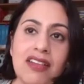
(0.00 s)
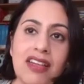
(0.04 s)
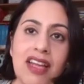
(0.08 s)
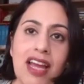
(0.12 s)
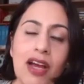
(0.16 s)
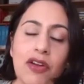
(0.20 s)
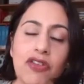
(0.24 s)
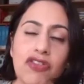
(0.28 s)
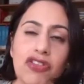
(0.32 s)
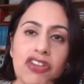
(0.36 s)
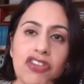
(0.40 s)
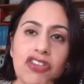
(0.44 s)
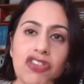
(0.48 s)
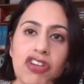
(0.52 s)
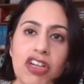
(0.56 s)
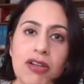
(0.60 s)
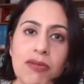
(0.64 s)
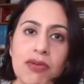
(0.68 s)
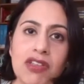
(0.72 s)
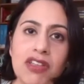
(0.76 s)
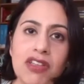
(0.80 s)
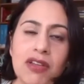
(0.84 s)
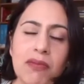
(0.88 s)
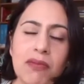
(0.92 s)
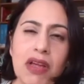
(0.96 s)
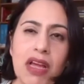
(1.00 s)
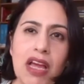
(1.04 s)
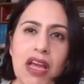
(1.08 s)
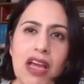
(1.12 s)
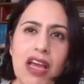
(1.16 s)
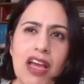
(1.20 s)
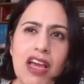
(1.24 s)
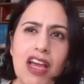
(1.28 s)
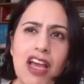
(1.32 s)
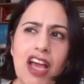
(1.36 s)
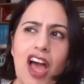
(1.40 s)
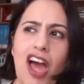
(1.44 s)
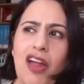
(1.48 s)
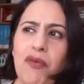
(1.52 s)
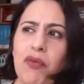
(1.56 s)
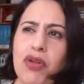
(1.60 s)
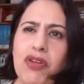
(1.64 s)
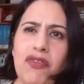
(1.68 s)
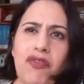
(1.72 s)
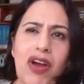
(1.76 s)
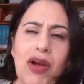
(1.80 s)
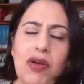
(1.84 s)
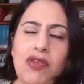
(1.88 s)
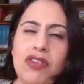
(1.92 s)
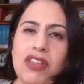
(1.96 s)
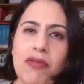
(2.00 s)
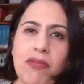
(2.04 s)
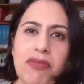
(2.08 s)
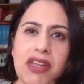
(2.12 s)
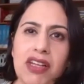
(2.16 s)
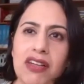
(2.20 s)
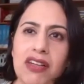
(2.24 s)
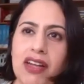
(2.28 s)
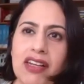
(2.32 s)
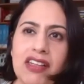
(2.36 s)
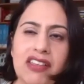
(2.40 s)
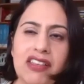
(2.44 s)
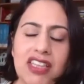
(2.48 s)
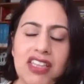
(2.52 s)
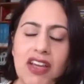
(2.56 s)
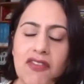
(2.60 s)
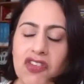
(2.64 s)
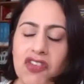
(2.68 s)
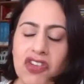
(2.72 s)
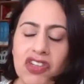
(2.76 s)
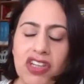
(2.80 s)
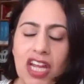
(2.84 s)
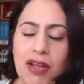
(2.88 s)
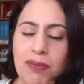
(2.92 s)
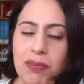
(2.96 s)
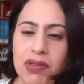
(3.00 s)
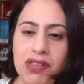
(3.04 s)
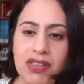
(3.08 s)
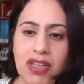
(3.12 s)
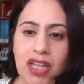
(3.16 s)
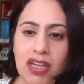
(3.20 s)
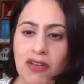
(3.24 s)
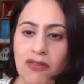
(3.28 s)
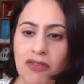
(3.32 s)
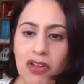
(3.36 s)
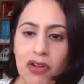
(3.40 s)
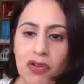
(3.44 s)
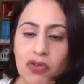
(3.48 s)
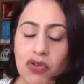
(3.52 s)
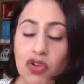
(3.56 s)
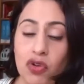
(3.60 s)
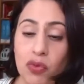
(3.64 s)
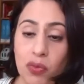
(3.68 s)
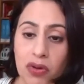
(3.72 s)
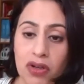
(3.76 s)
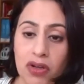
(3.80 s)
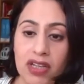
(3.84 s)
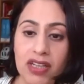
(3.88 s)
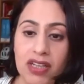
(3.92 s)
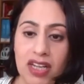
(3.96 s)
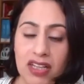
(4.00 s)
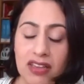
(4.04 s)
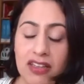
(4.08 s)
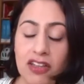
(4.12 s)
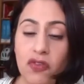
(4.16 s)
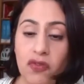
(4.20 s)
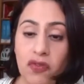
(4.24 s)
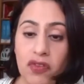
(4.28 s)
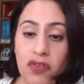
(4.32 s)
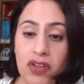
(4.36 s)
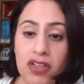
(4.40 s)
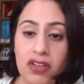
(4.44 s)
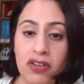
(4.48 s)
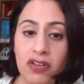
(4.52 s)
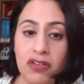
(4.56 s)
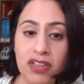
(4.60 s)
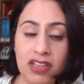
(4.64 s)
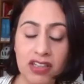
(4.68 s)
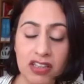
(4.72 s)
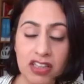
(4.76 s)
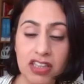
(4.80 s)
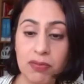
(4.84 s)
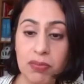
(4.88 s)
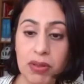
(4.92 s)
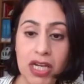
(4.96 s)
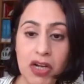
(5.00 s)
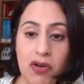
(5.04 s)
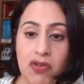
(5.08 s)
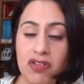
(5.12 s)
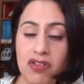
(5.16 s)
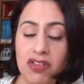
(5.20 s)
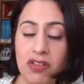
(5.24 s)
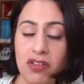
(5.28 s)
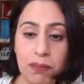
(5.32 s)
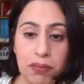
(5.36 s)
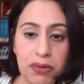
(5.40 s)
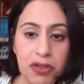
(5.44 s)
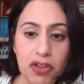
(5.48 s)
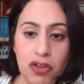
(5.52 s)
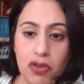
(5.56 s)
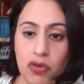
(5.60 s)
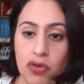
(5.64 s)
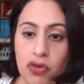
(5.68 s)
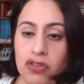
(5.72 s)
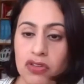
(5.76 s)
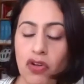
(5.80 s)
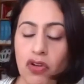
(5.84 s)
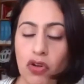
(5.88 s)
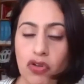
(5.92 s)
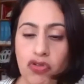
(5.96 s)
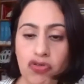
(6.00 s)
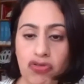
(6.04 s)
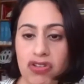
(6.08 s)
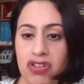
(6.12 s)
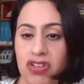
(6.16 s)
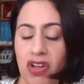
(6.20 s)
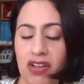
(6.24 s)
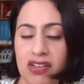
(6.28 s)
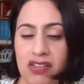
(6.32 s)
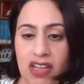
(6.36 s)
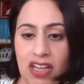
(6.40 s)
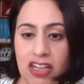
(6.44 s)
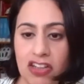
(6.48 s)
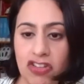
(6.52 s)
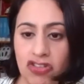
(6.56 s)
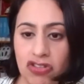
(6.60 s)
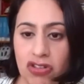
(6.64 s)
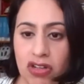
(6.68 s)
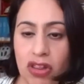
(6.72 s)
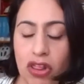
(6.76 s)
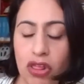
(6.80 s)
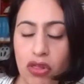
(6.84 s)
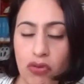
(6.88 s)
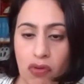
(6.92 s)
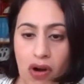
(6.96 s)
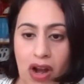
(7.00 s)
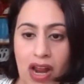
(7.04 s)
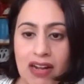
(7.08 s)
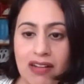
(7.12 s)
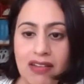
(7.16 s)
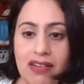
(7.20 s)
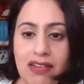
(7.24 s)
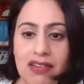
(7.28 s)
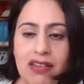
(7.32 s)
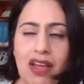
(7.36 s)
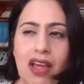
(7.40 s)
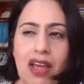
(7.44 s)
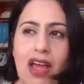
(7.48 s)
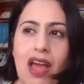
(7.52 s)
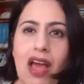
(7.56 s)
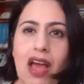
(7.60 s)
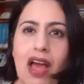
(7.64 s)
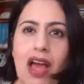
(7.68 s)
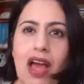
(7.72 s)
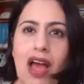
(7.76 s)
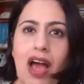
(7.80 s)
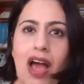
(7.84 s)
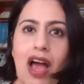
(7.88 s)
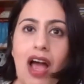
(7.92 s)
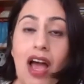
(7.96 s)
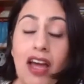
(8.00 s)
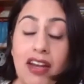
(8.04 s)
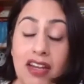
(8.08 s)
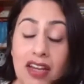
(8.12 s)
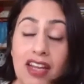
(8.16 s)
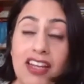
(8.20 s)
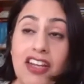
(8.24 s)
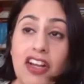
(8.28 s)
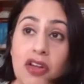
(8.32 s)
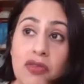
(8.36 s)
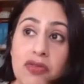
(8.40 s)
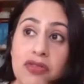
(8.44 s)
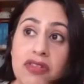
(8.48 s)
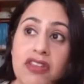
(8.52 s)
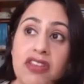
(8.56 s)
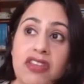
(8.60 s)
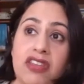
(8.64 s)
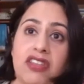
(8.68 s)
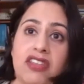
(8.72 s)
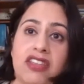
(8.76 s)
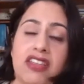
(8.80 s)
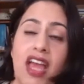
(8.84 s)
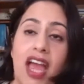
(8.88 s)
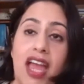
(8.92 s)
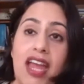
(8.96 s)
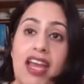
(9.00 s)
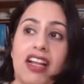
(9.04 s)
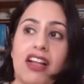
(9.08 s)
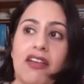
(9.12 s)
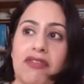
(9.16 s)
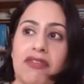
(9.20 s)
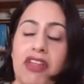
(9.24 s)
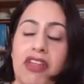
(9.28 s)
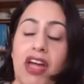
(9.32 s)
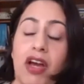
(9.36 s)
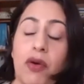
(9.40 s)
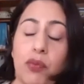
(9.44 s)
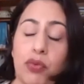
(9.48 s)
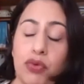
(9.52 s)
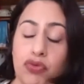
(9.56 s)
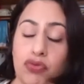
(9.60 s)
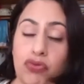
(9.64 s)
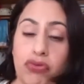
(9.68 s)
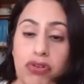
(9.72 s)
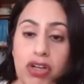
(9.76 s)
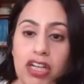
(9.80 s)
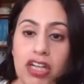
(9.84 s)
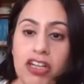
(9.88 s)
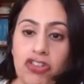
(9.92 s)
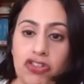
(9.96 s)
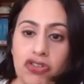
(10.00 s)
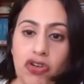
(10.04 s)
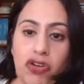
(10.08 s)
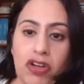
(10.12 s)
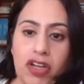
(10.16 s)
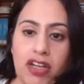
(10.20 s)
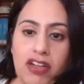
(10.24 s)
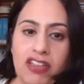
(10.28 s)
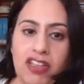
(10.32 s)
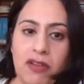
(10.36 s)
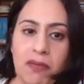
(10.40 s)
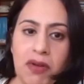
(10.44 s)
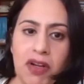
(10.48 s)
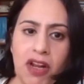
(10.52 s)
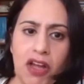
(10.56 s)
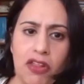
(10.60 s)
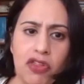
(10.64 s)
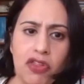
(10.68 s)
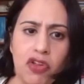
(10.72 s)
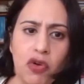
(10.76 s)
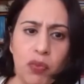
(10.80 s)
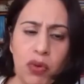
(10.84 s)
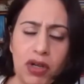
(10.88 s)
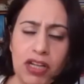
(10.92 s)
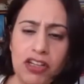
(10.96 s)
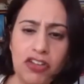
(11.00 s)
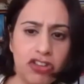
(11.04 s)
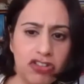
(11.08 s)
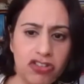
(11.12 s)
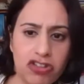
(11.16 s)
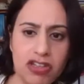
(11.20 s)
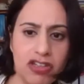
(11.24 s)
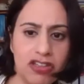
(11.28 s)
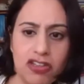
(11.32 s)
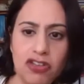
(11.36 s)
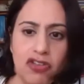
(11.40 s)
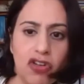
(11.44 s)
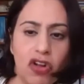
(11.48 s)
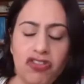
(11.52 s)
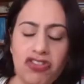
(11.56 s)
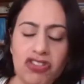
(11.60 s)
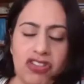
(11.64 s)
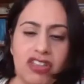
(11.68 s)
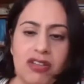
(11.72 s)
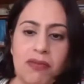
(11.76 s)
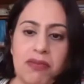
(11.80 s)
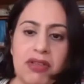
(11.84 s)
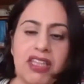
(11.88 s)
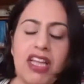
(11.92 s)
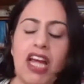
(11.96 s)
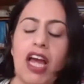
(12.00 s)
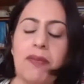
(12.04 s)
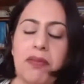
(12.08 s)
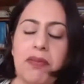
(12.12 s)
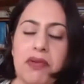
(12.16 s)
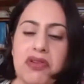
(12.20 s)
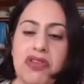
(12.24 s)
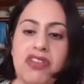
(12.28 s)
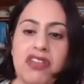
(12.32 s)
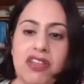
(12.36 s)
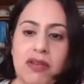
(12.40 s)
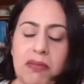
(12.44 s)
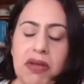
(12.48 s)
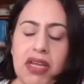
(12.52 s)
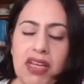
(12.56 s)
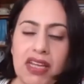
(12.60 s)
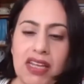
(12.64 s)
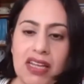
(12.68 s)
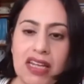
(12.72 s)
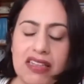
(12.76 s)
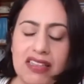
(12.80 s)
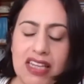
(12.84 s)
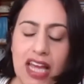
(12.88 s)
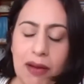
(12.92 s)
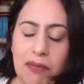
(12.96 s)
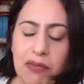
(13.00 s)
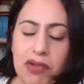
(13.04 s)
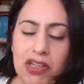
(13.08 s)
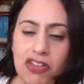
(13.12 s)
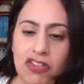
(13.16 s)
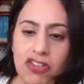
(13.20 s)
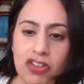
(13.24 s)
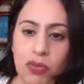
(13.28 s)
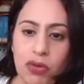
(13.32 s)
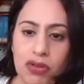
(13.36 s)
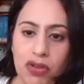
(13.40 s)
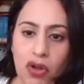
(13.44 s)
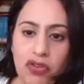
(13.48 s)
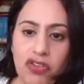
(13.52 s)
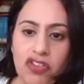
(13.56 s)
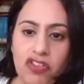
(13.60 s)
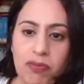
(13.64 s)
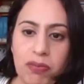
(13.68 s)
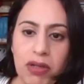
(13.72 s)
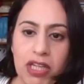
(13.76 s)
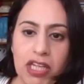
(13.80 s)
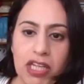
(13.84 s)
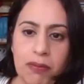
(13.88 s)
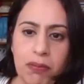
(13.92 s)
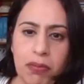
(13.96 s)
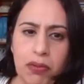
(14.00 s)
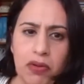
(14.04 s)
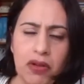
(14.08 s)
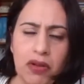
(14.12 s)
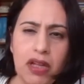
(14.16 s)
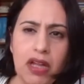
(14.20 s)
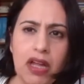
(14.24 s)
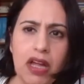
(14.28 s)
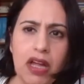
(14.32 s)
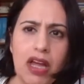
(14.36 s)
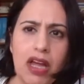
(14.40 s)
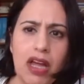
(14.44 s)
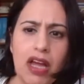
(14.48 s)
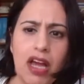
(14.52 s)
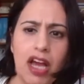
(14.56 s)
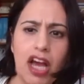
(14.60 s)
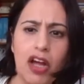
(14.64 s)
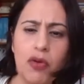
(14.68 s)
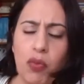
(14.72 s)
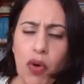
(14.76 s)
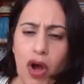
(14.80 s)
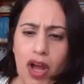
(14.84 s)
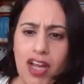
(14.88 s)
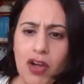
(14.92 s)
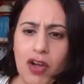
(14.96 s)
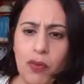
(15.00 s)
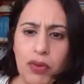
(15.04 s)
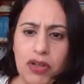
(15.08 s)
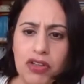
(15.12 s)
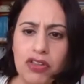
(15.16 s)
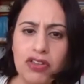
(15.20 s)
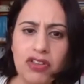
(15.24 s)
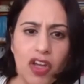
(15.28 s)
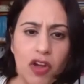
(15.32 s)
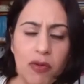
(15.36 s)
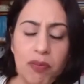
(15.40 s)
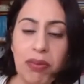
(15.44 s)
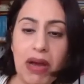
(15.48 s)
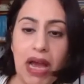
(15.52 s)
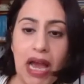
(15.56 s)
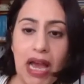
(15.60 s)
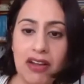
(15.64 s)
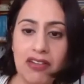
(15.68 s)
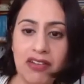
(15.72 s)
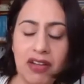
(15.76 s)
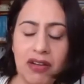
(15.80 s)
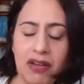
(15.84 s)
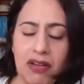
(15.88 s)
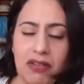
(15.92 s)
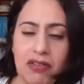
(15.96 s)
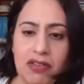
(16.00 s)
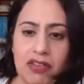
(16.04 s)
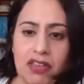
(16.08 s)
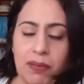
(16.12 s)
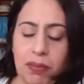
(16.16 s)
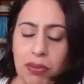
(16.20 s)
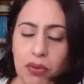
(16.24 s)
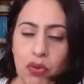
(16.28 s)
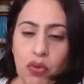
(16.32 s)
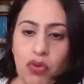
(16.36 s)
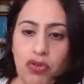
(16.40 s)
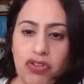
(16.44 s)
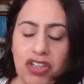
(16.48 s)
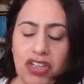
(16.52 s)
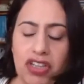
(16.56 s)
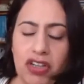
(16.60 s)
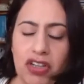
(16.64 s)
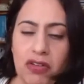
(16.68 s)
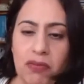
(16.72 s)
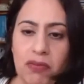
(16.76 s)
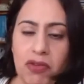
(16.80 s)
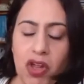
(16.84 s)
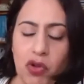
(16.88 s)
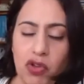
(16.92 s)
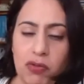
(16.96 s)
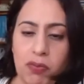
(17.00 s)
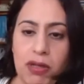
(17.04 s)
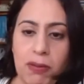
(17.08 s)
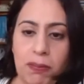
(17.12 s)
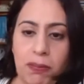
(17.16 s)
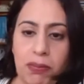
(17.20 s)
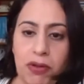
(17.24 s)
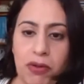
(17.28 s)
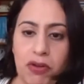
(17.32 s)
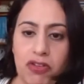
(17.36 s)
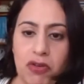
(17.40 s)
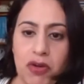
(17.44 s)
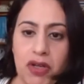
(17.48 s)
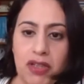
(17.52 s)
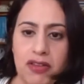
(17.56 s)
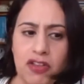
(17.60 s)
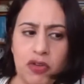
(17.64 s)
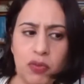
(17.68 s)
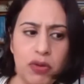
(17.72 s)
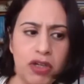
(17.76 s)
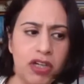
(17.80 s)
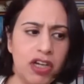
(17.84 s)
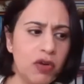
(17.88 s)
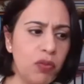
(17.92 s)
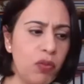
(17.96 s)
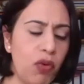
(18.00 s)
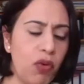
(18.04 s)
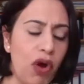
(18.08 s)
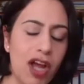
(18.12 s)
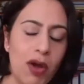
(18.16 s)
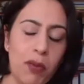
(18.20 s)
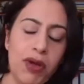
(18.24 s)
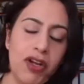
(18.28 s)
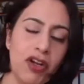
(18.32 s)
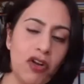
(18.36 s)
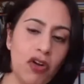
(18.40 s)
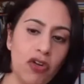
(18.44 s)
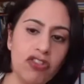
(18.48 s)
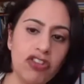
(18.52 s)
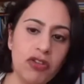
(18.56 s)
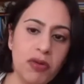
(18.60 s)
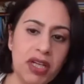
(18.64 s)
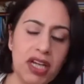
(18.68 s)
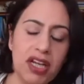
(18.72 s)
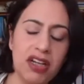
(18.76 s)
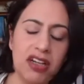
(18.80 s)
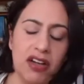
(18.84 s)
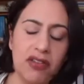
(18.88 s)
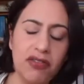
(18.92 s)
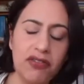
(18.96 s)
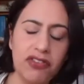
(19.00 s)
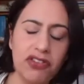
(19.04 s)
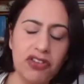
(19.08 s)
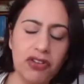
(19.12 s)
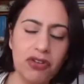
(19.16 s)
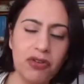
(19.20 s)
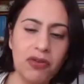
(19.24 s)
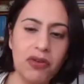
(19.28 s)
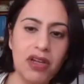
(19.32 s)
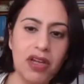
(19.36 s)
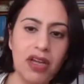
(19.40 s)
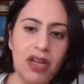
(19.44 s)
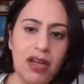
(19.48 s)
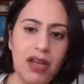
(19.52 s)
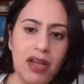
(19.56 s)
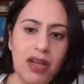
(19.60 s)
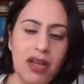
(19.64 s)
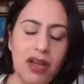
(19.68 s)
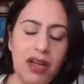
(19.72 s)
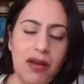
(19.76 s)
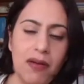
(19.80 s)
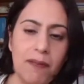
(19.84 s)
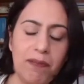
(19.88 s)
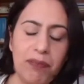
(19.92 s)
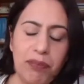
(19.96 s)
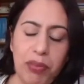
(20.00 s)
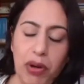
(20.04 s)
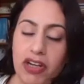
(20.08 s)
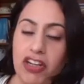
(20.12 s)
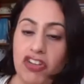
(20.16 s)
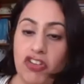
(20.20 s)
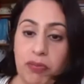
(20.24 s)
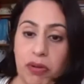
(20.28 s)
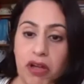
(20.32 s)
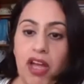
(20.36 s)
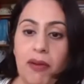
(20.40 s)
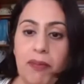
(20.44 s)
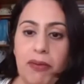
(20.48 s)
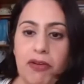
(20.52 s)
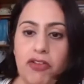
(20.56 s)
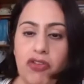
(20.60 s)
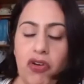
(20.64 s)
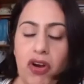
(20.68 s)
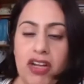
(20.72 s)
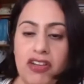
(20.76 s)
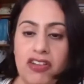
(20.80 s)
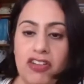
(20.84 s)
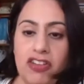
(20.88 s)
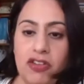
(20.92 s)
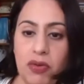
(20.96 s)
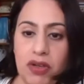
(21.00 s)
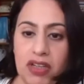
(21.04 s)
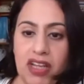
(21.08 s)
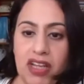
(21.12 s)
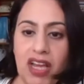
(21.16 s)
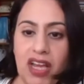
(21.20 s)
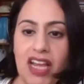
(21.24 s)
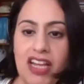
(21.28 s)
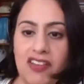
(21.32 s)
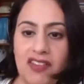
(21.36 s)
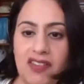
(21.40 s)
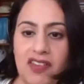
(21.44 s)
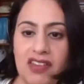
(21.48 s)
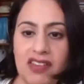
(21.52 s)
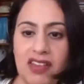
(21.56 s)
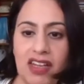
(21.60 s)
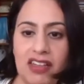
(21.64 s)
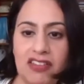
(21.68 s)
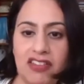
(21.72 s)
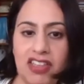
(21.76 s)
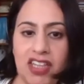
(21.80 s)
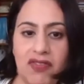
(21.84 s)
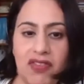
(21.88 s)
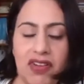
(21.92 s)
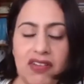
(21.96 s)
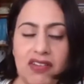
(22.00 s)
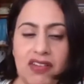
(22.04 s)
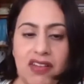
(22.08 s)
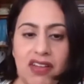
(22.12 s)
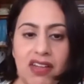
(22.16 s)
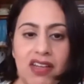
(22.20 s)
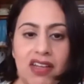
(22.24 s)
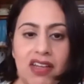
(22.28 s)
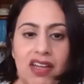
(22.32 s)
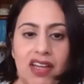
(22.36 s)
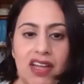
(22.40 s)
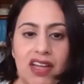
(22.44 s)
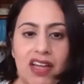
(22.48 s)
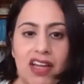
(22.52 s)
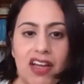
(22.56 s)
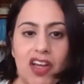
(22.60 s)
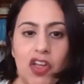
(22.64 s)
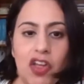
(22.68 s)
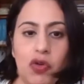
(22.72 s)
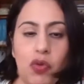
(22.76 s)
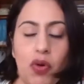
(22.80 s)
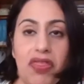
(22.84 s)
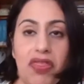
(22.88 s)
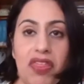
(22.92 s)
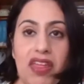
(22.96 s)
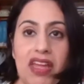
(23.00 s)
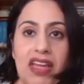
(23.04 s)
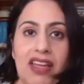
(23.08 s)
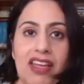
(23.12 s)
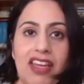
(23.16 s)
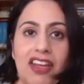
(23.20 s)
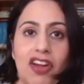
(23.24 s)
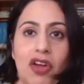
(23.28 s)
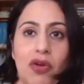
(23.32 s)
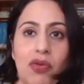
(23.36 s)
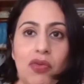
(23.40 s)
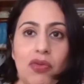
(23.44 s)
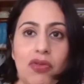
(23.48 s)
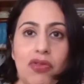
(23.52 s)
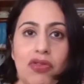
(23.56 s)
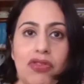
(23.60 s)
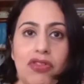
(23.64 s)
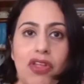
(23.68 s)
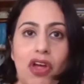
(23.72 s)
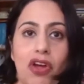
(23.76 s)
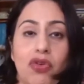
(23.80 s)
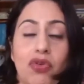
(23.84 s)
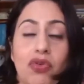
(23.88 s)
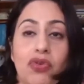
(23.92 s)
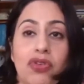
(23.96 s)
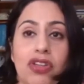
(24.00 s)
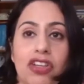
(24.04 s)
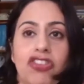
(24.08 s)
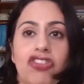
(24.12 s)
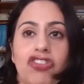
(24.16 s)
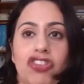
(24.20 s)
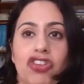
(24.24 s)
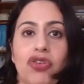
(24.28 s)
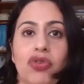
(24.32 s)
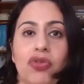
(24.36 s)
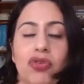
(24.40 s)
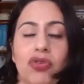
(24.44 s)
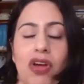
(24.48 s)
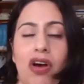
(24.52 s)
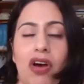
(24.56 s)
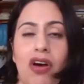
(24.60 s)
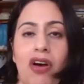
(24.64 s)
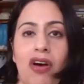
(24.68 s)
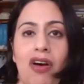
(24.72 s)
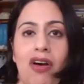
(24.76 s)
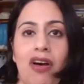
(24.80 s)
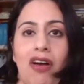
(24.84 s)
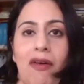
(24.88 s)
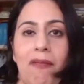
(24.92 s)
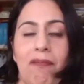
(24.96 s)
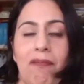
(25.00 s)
counter extremism, and we found something like 78% of those who work in this field experience abuse, ostracization, threats. And the scale of that was really shocking to me. And I thought, well, this is not just something that happens to me, it's happening to a lot of people. And why are we so bad at supporting those people who are doing this work? And why are we not doing enough to punish perpetrators who engage in this activity? So I think, those issues are